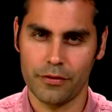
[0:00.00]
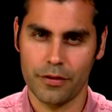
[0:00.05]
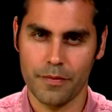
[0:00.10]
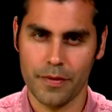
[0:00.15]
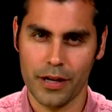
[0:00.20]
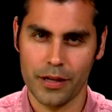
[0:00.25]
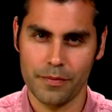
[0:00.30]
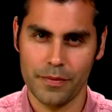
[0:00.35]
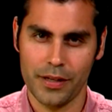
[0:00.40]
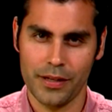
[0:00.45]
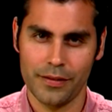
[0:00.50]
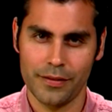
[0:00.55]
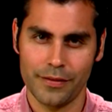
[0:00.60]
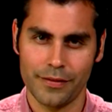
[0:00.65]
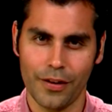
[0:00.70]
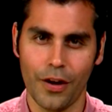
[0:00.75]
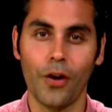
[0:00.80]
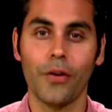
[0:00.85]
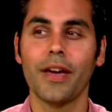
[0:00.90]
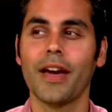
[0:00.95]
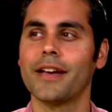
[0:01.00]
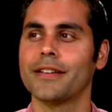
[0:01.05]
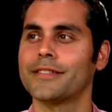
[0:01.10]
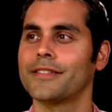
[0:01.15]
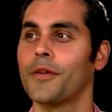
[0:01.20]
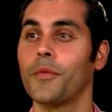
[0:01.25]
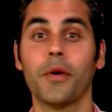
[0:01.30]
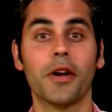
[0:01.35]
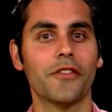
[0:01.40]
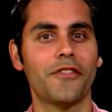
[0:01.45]
Remind me. Oh
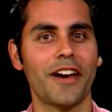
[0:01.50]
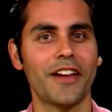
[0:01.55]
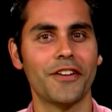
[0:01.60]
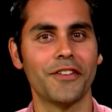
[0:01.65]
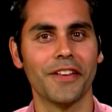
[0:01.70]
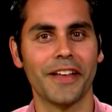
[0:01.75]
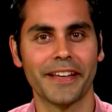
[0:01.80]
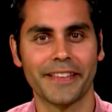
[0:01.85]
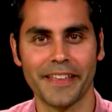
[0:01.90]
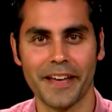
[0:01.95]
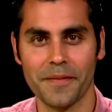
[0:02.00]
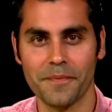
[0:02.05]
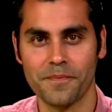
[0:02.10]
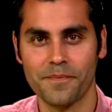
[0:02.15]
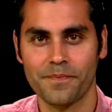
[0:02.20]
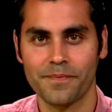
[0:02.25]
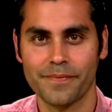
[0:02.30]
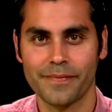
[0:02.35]
yes, what if I don't like them?